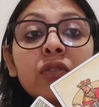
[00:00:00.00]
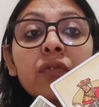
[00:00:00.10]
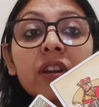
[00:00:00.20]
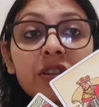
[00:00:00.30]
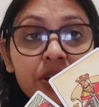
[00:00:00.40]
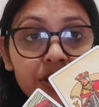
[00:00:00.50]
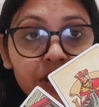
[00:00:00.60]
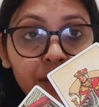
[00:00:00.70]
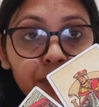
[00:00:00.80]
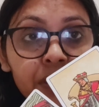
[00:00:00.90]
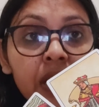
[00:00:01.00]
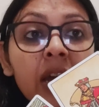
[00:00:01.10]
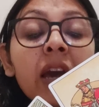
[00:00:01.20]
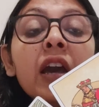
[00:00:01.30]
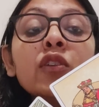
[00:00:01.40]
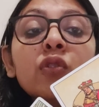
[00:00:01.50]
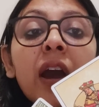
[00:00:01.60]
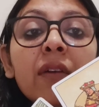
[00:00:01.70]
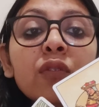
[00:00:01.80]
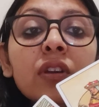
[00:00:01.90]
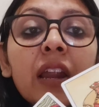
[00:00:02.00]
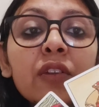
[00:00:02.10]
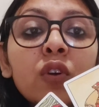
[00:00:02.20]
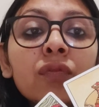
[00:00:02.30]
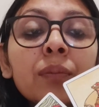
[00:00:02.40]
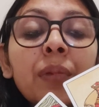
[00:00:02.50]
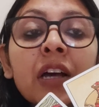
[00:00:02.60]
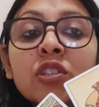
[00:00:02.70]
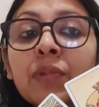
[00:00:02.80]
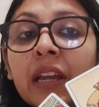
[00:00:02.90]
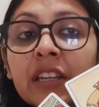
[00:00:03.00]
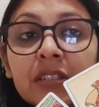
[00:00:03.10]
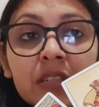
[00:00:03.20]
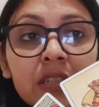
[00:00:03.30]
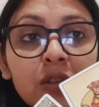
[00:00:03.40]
your relationships. You have to let go of the past baggages.